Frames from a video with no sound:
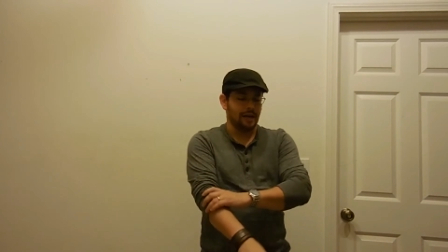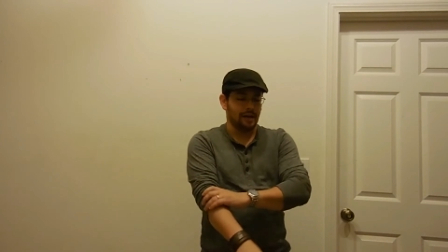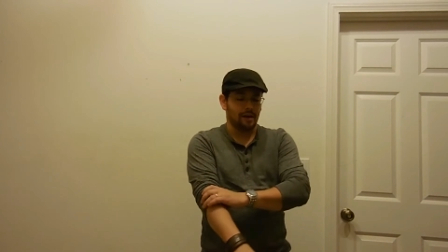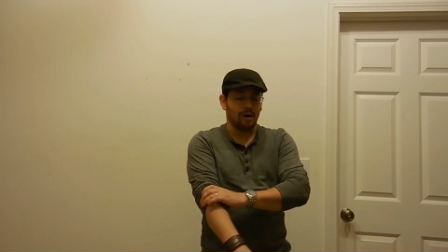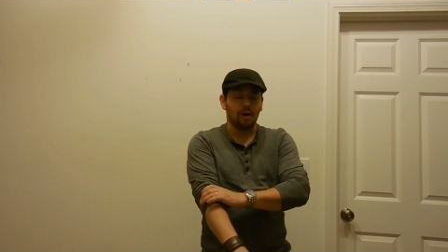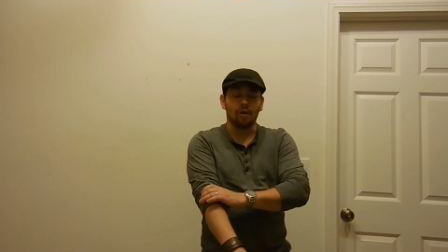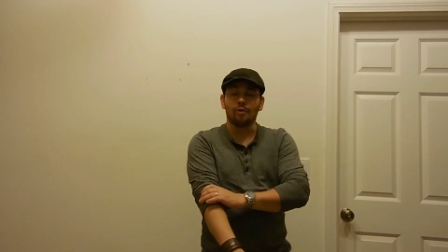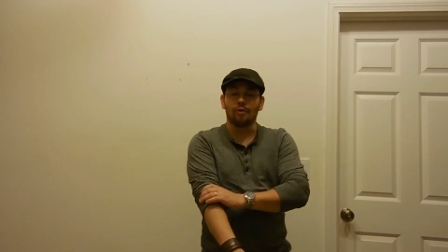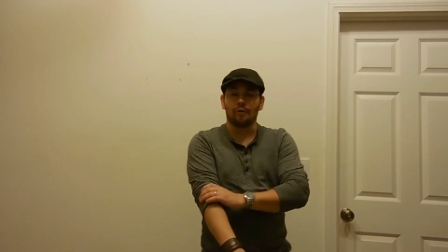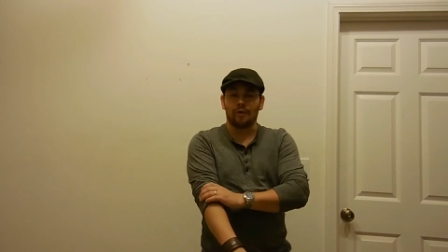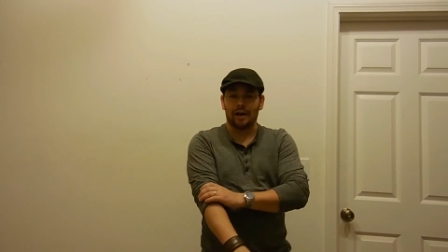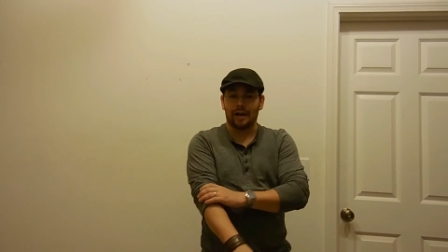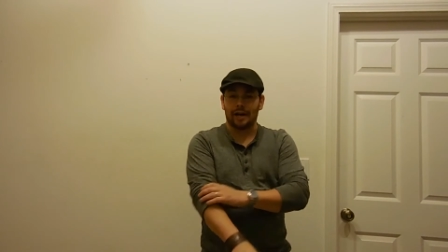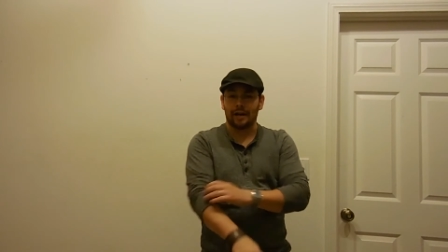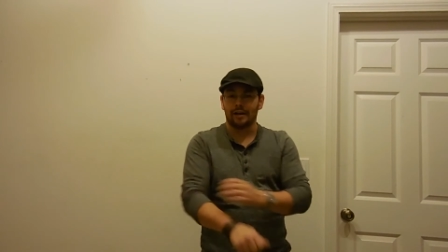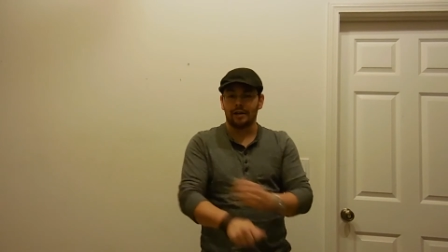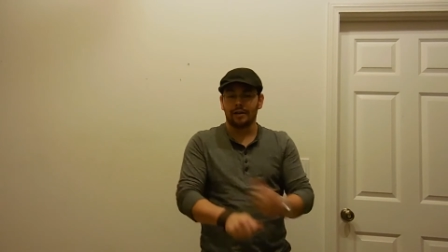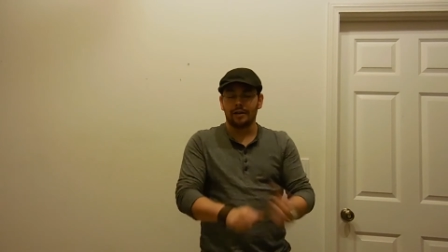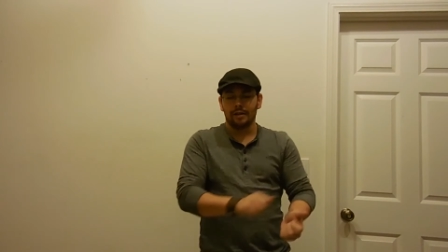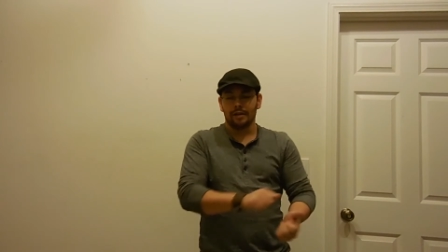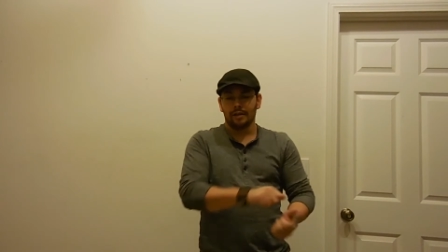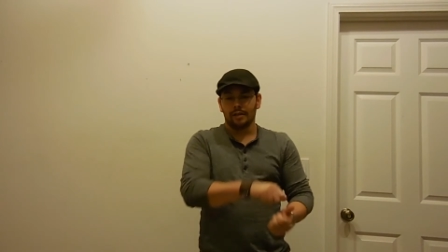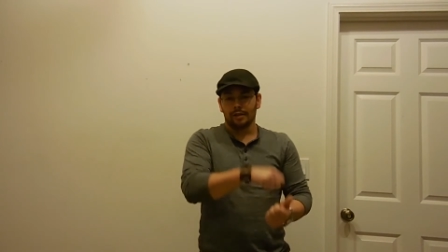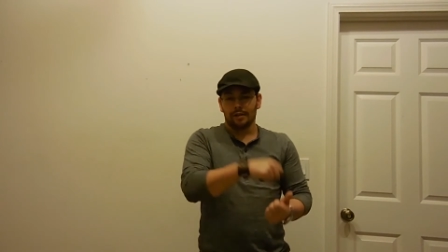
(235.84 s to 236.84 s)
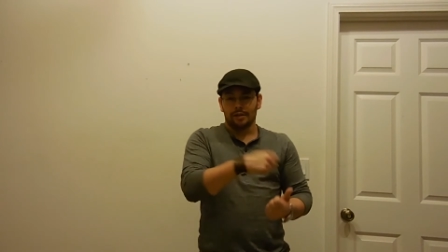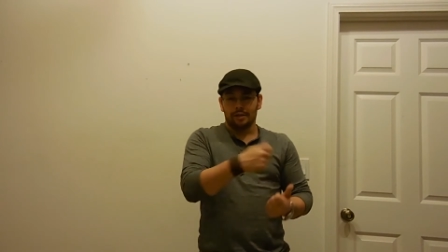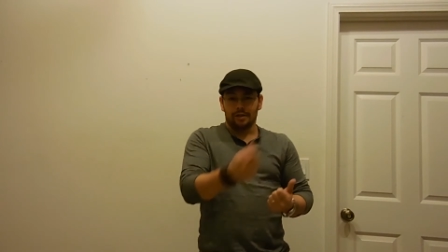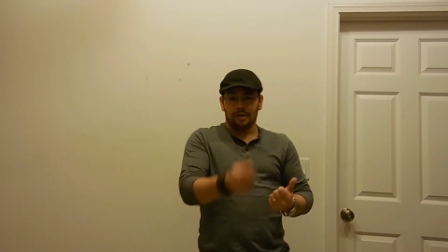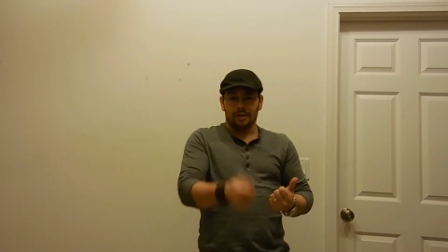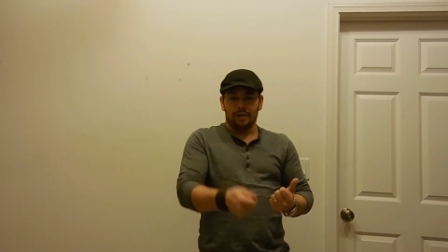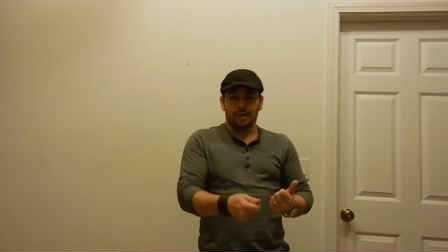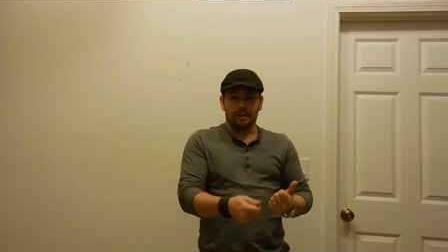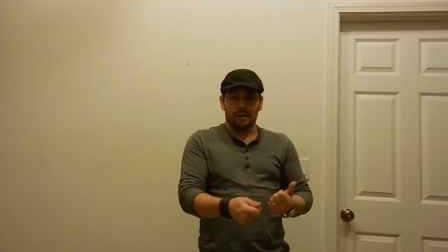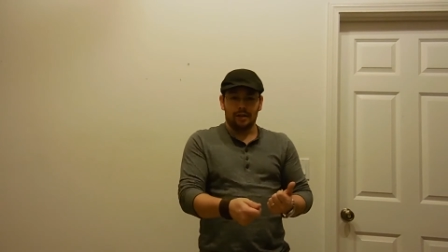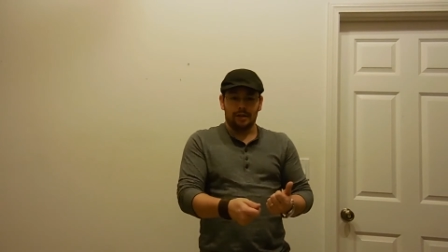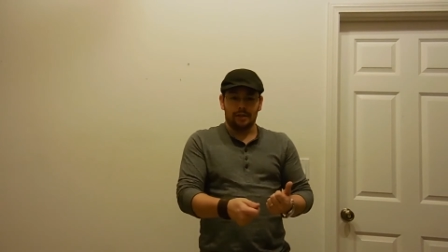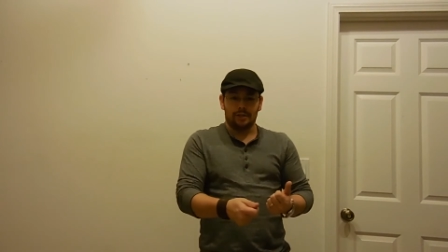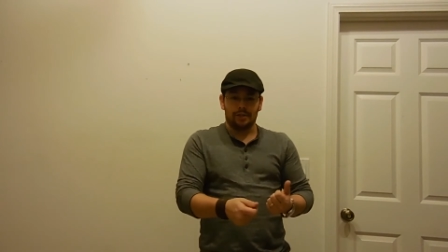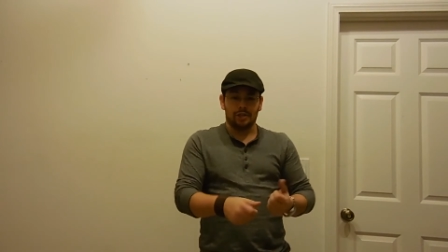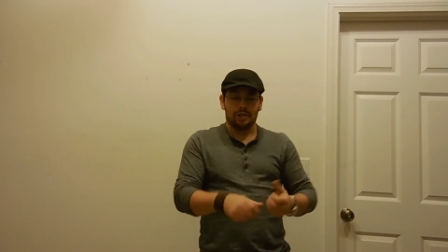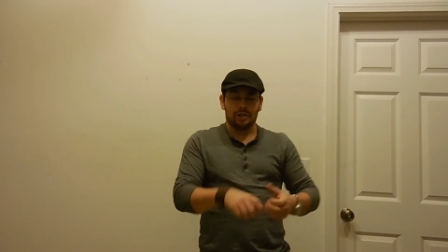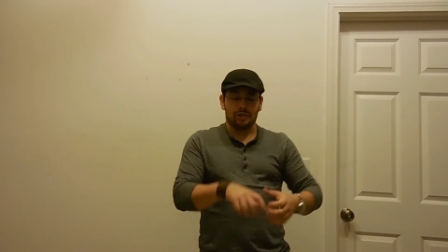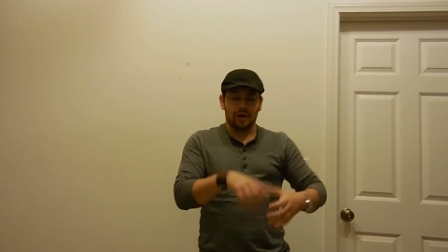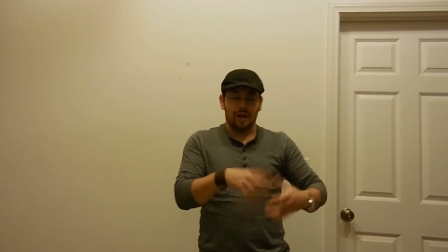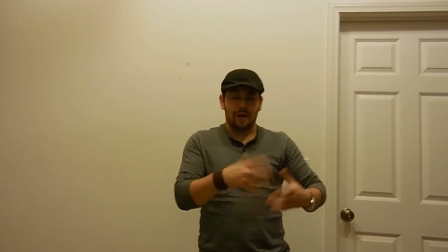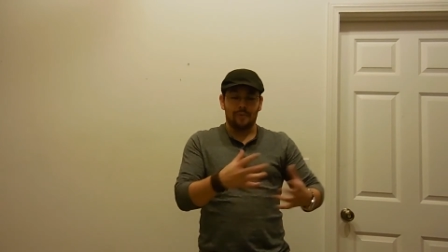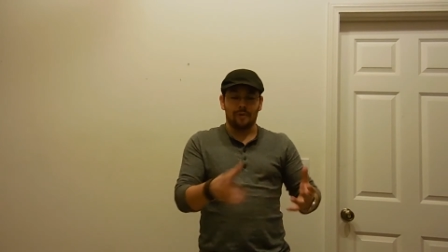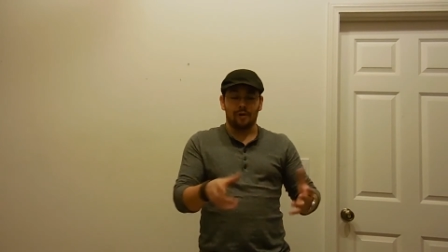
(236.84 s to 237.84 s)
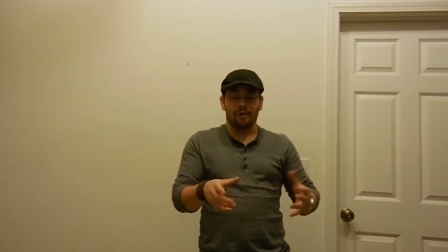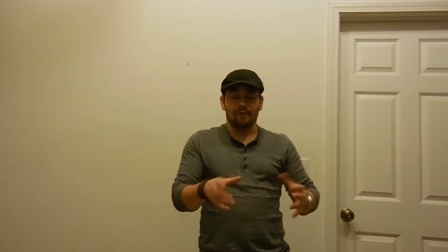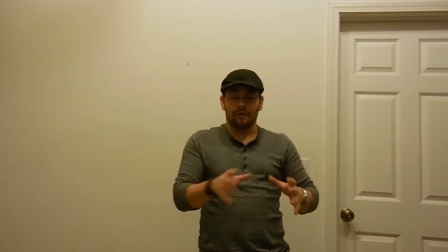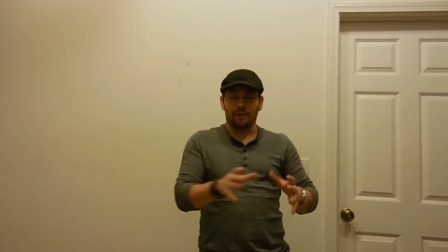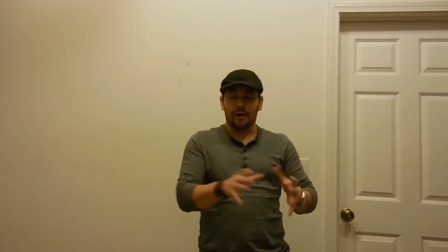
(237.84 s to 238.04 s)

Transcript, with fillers: O-ring to strap over